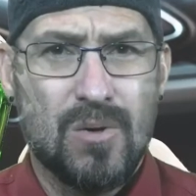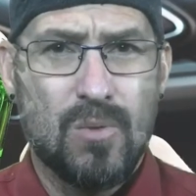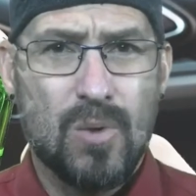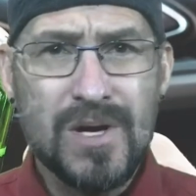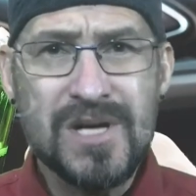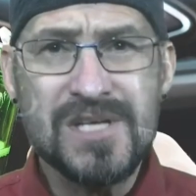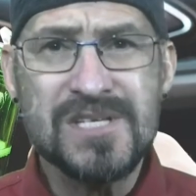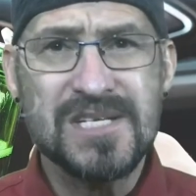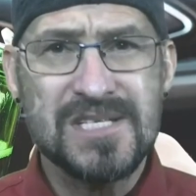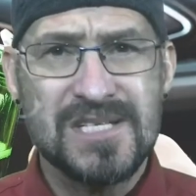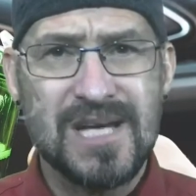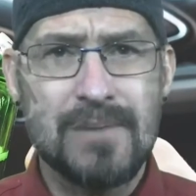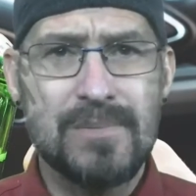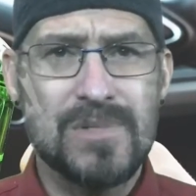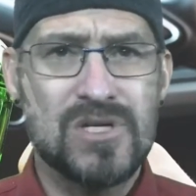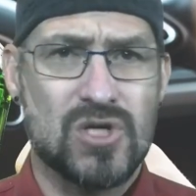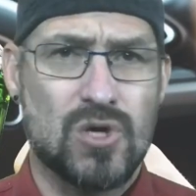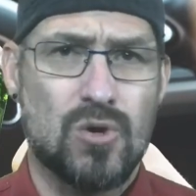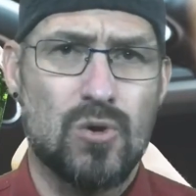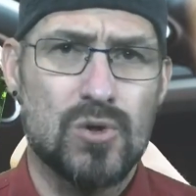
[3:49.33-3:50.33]
What is a
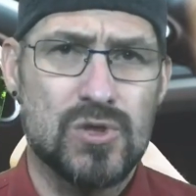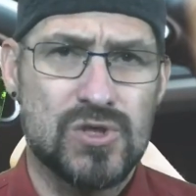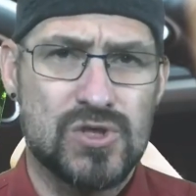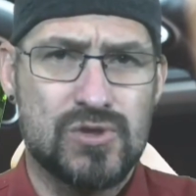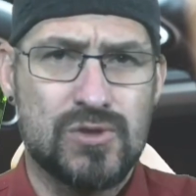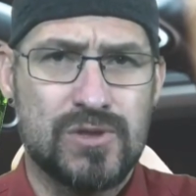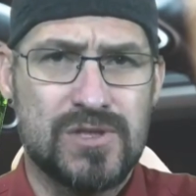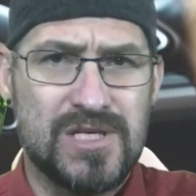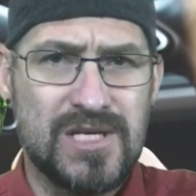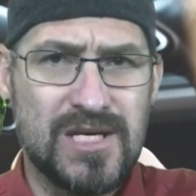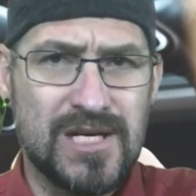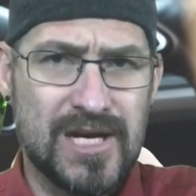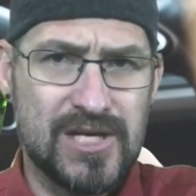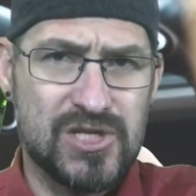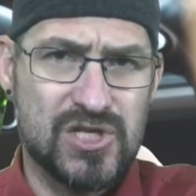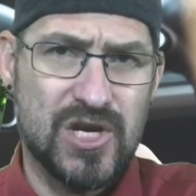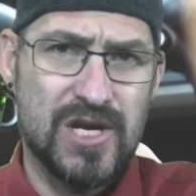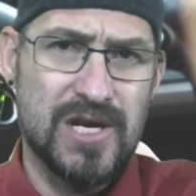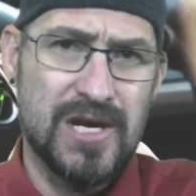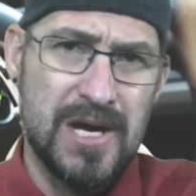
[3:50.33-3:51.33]
damage caused to a
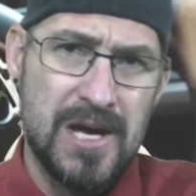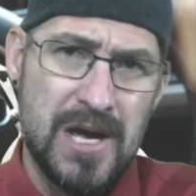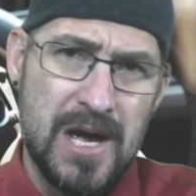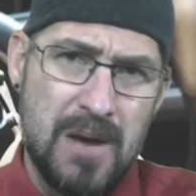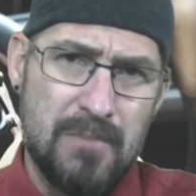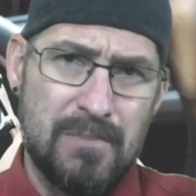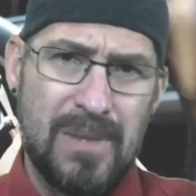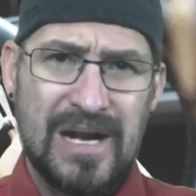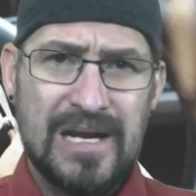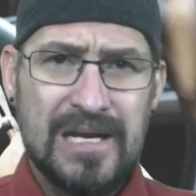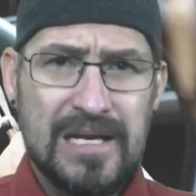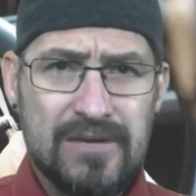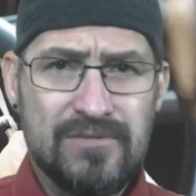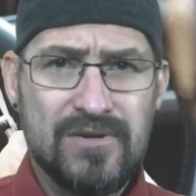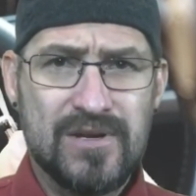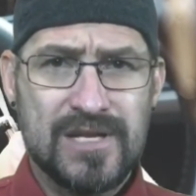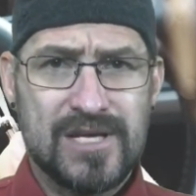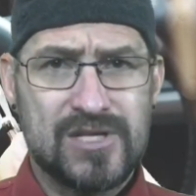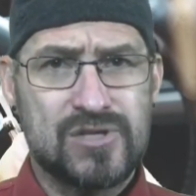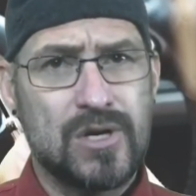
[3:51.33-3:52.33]
teenager by
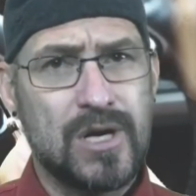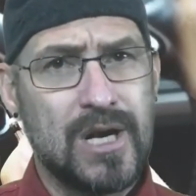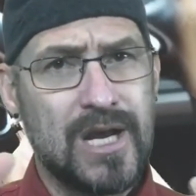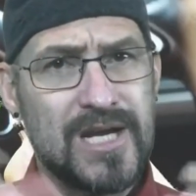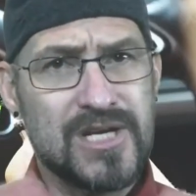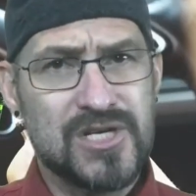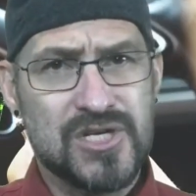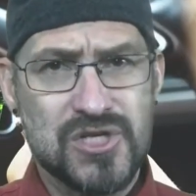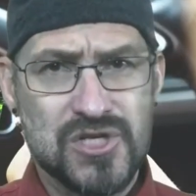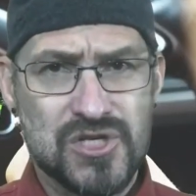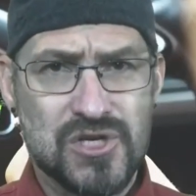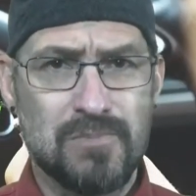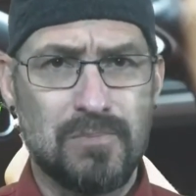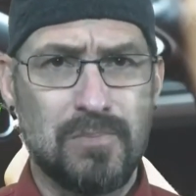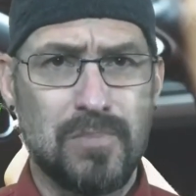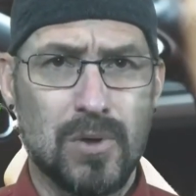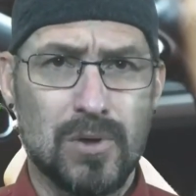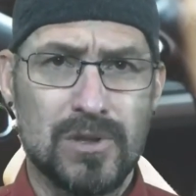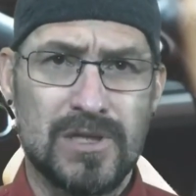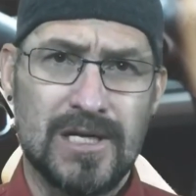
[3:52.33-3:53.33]
leaving that
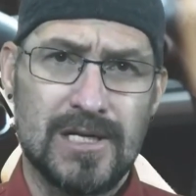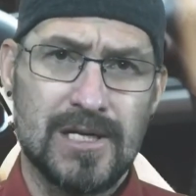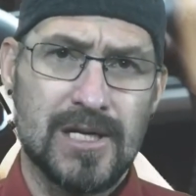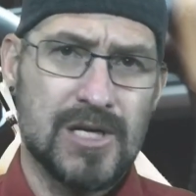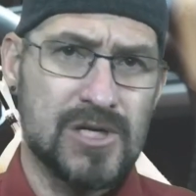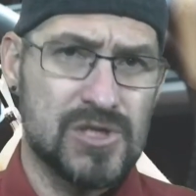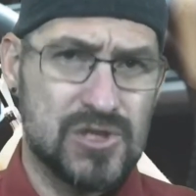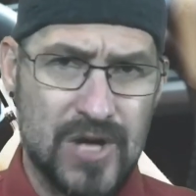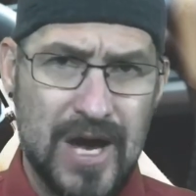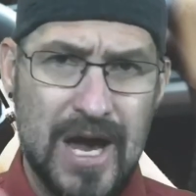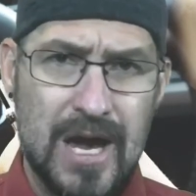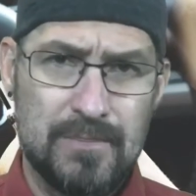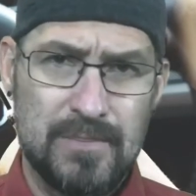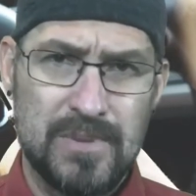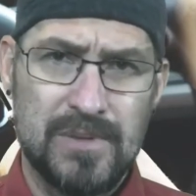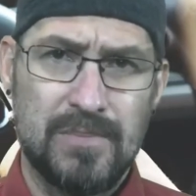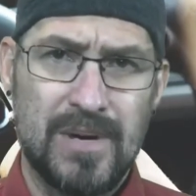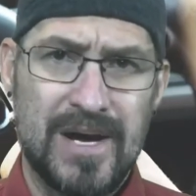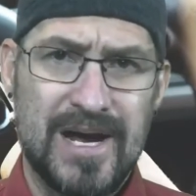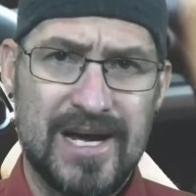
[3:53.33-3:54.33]
relationship building to
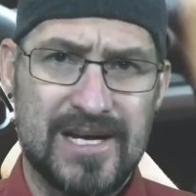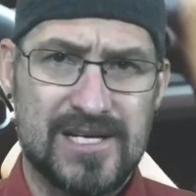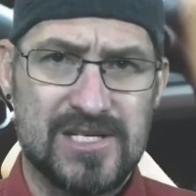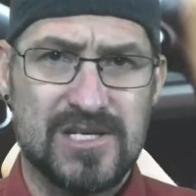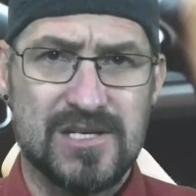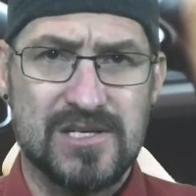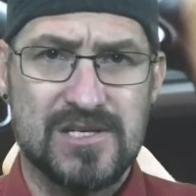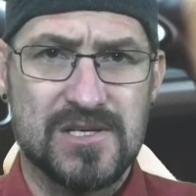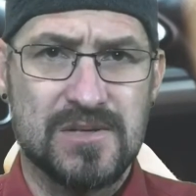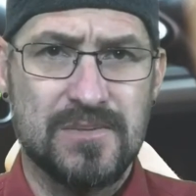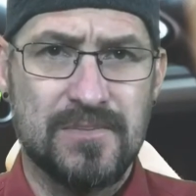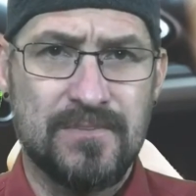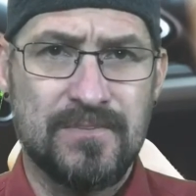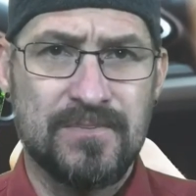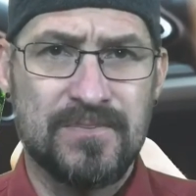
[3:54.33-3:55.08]
happen by accident?